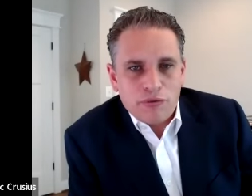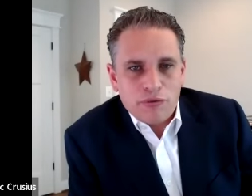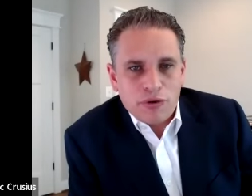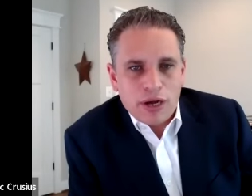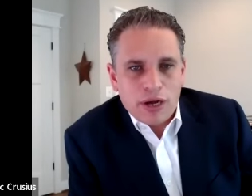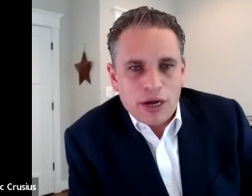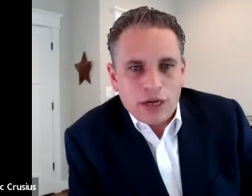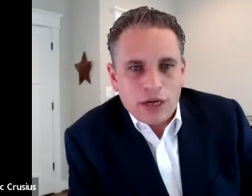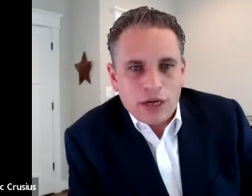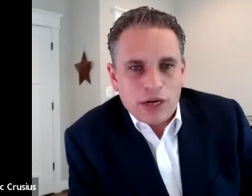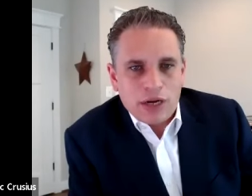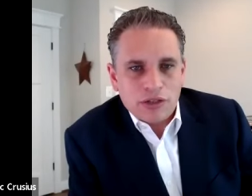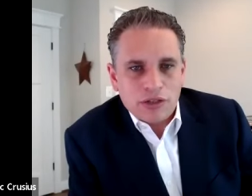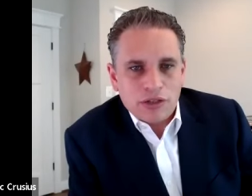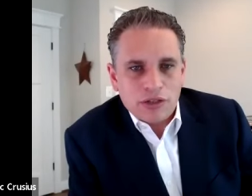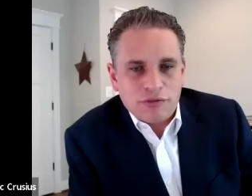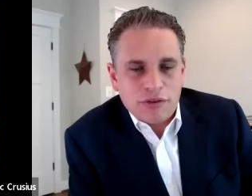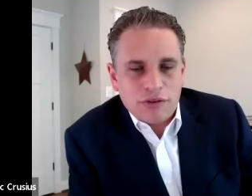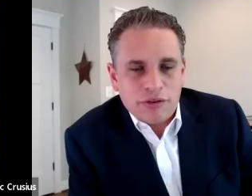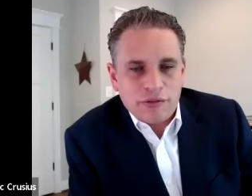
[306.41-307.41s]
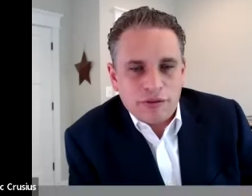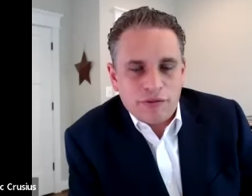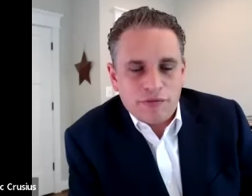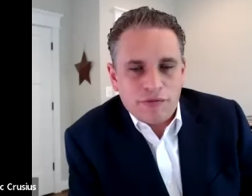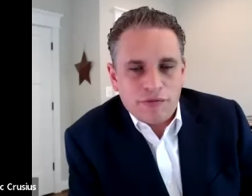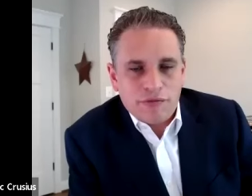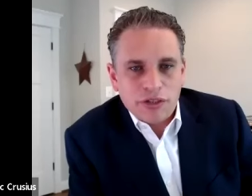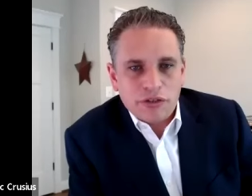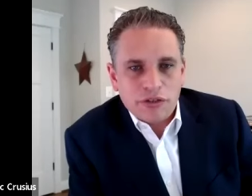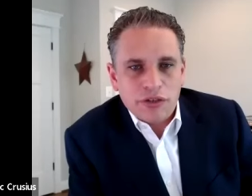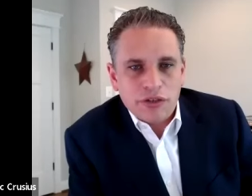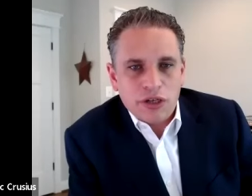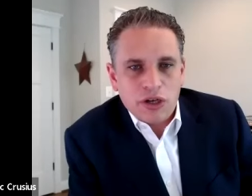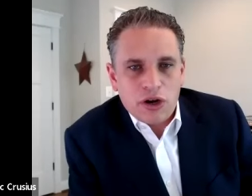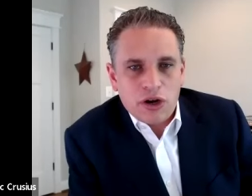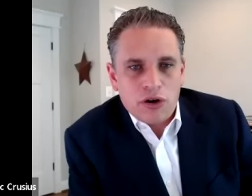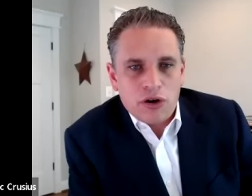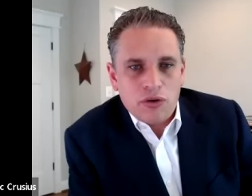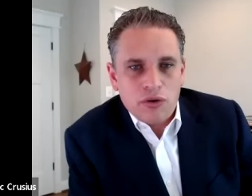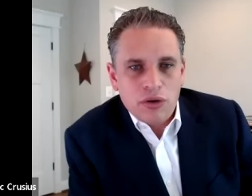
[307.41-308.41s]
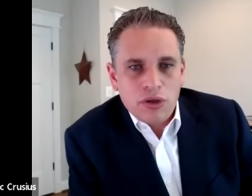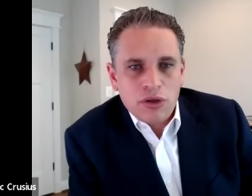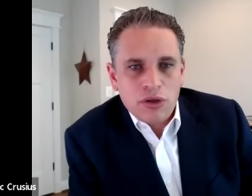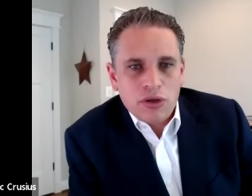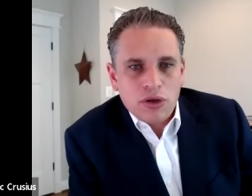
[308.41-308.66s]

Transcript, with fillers: for contractors if they have to physically go